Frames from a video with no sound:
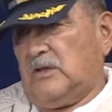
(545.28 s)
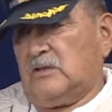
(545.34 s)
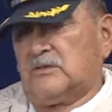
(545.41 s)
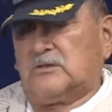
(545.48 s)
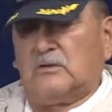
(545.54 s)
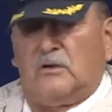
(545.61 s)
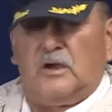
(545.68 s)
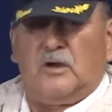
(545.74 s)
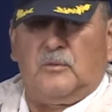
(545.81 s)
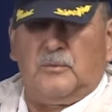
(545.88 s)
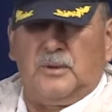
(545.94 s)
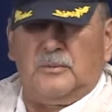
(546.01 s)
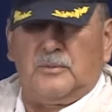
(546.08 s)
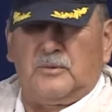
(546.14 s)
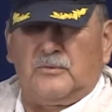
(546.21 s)
So I
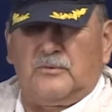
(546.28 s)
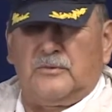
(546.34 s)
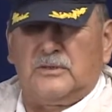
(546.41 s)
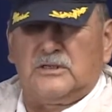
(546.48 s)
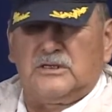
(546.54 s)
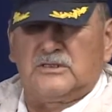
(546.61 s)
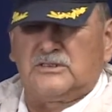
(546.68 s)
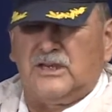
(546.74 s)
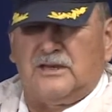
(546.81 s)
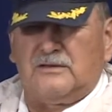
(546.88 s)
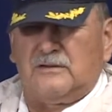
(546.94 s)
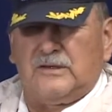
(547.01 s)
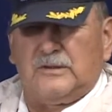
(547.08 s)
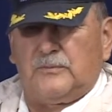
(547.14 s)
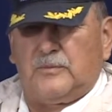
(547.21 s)
remember
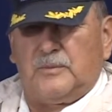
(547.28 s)
distinctly